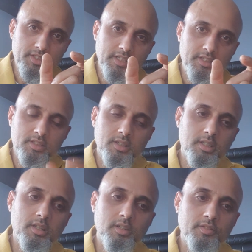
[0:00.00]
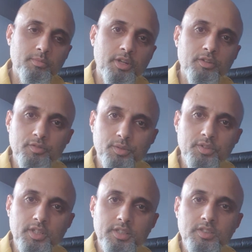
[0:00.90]
sensor of the Micro Four
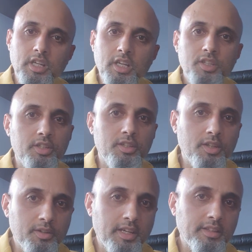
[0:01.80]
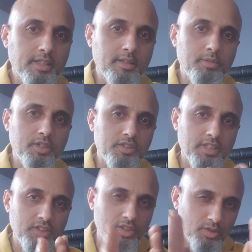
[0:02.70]
Thirds, you don't get that, because
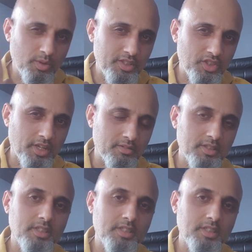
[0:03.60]
actually it's quite generous.